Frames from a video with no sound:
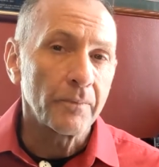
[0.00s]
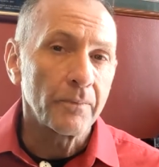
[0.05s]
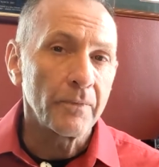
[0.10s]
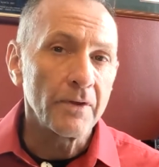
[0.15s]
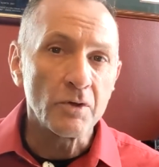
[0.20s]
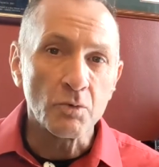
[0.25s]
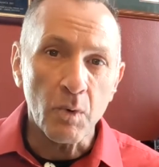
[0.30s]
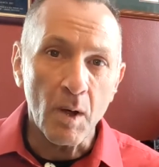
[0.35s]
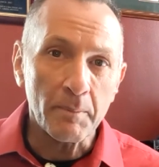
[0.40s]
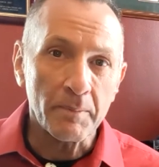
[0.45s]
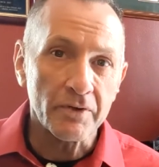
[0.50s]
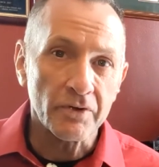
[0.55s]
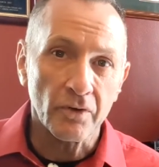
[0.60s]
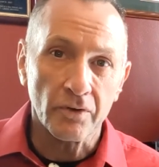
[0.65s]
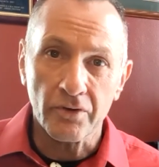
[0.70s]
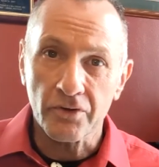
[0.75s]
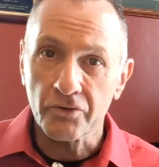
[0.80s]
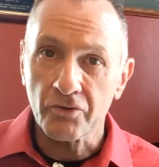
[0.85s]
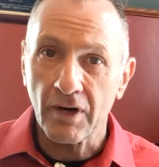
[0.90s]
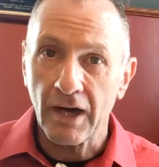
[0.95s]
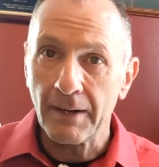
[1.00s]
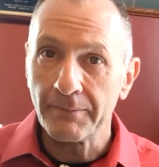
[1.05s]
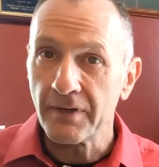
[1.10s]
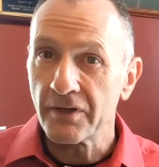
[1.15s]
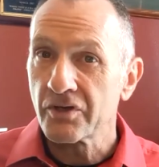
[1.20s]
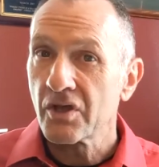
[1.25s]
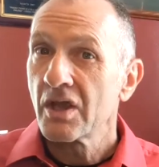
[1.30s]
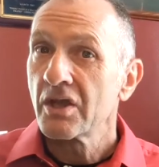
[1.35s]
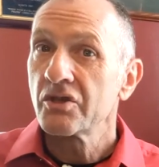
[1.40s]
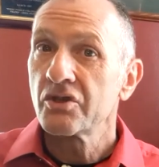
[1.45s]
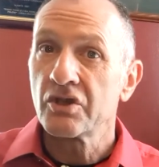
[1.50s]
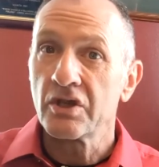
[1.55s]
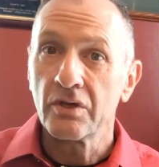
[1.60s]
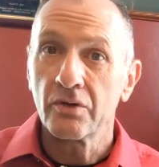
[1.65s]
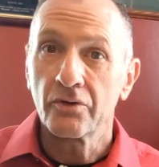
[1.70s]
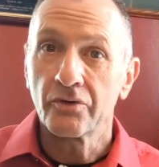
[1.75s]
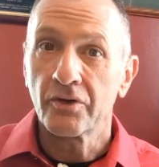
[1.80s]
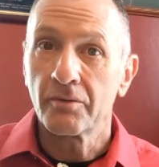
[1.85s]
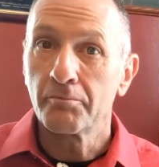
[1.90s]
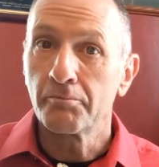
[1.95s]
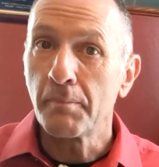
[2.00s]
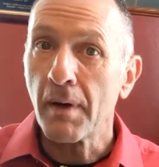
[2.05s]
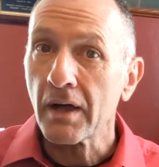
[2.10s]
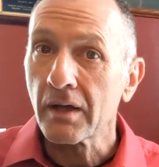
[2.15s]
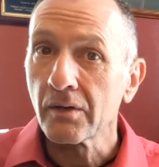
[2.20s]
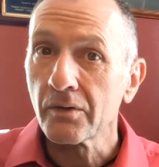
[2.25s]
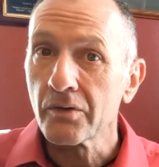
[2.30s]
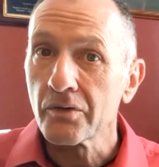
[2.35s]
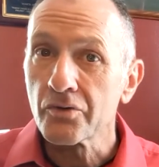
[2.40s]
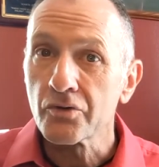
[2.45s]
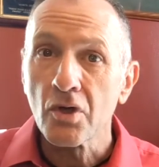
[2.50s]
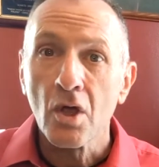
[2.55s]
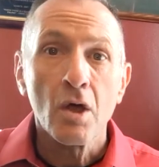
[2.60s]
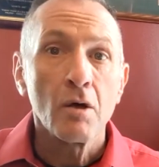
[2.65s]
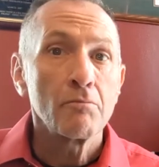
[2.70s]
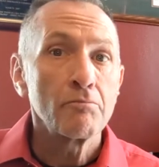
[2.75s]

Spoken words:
These weapons are described as shields and bucklers,